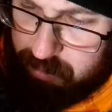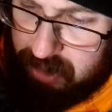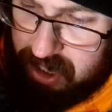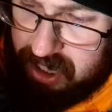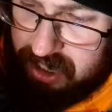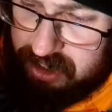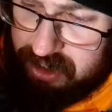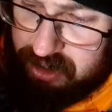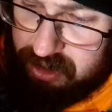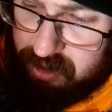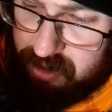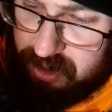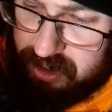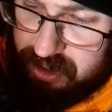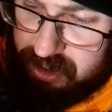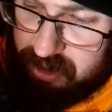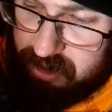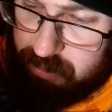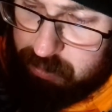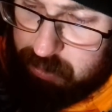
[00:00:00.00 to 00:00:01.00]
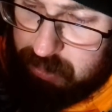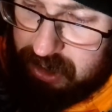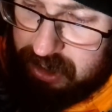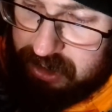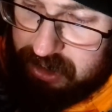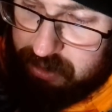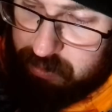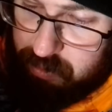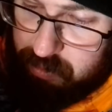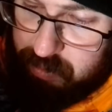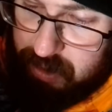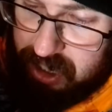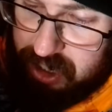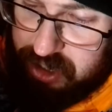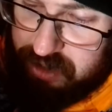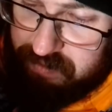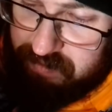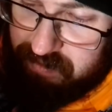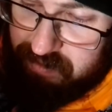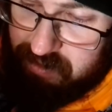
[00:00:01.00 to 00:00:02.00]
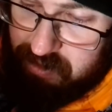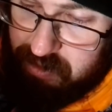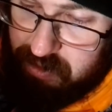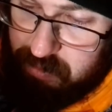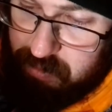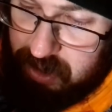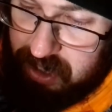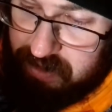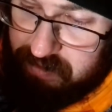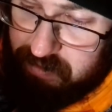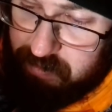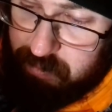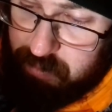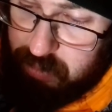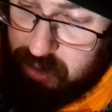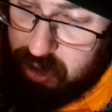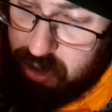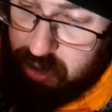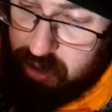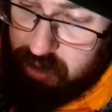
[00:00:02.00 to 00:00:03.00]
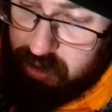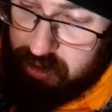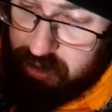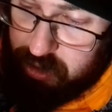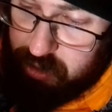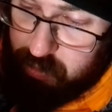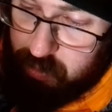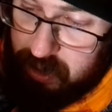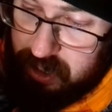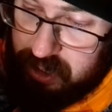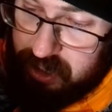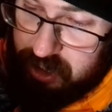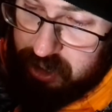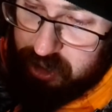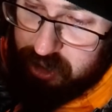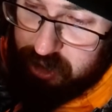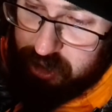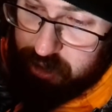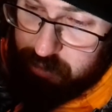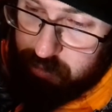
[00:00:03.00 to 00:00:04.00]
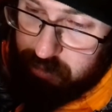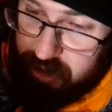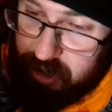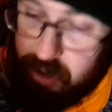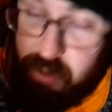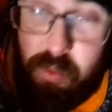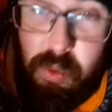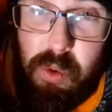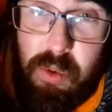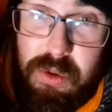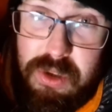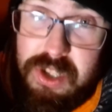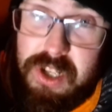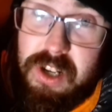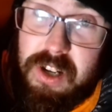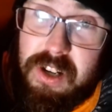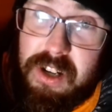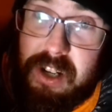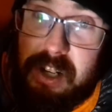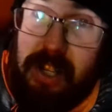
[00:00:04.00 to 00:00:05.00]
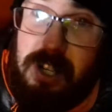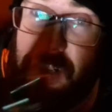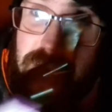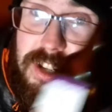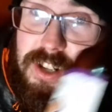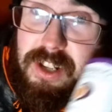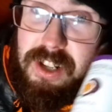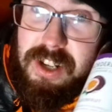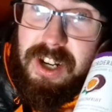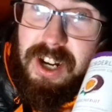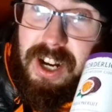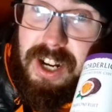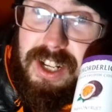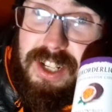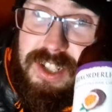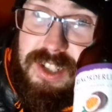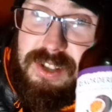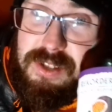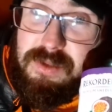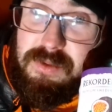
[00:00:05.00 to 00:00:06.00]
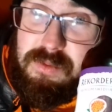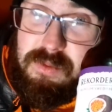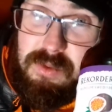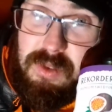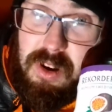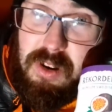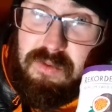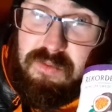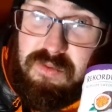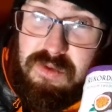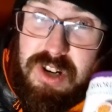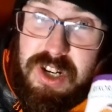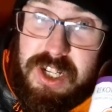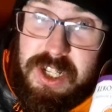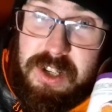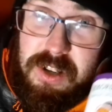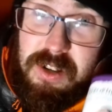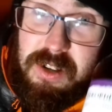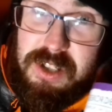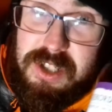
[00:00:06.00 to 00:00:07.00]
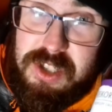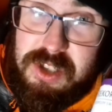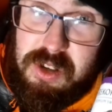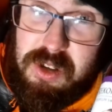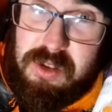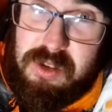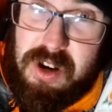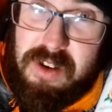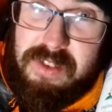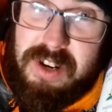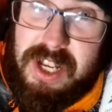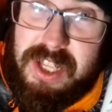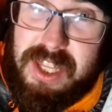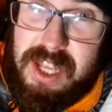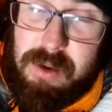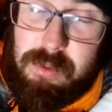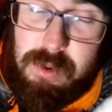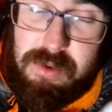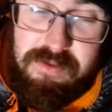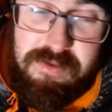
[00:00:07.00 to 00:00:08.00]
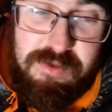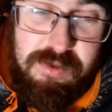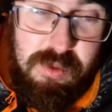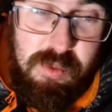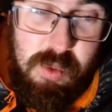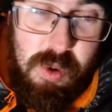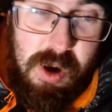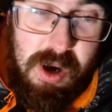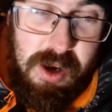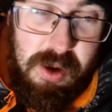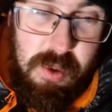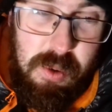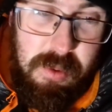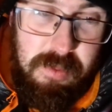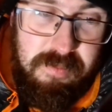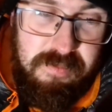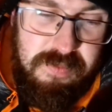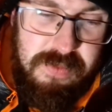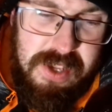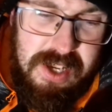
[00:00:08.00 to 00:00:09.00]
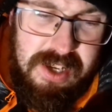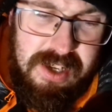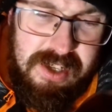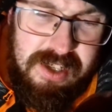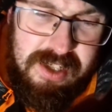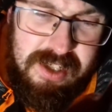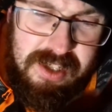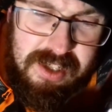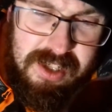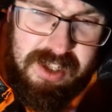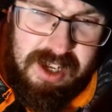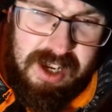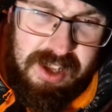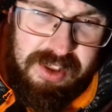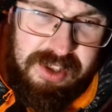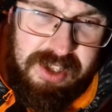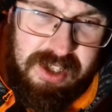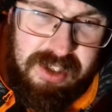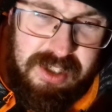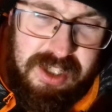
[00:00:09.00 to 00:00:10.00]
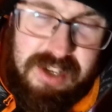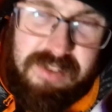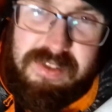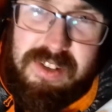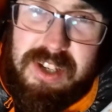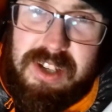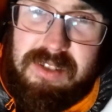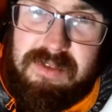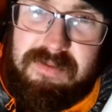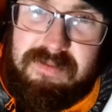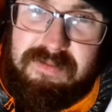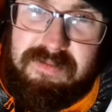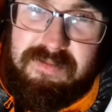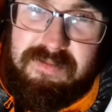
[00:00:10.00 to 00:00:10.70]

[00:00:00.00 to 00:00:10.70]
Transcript: pear cider blended with passion fruit made from pure Swedish spring water. And it's a really nice cider. I haven't had that one for a while. I think I'd give it